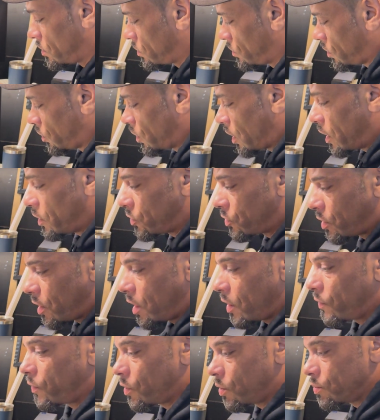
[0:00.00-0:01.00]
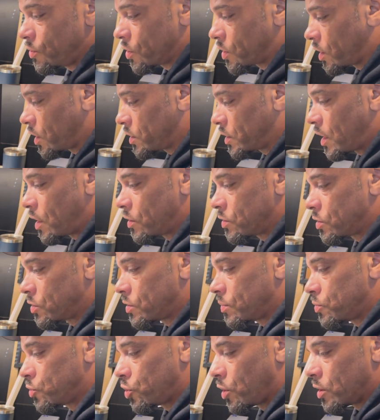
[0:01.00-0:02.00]
So you got your styrofoam, you cut it down into
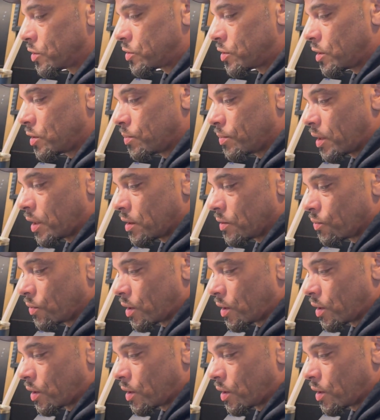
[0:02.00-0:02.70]
some chunks that you might